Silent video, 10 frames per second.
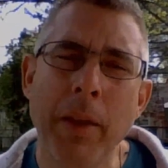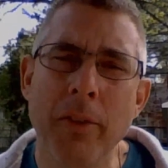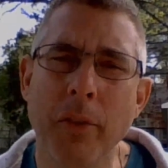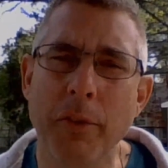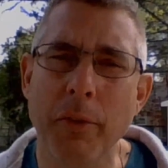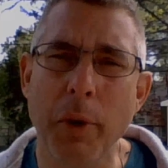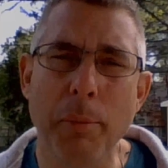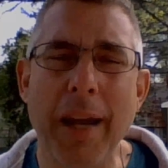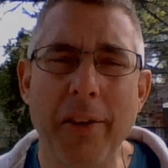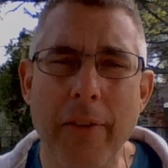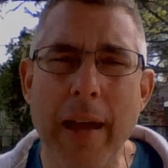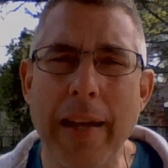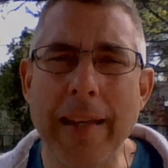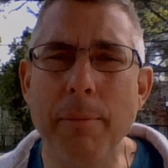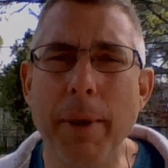So if you reply to
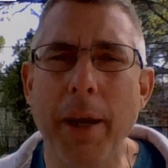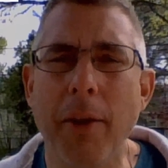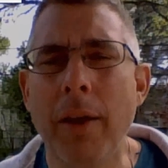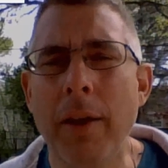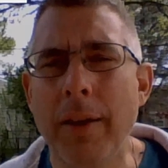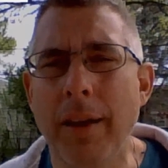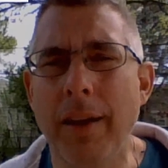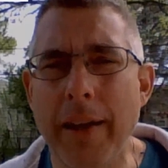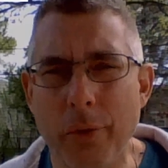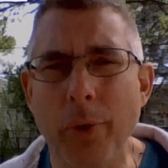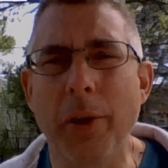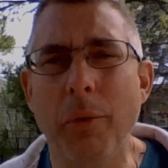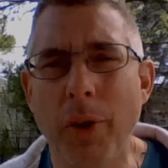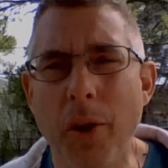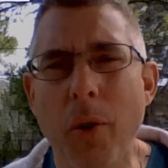that email, that's where it
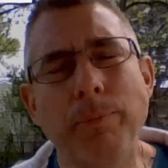will go.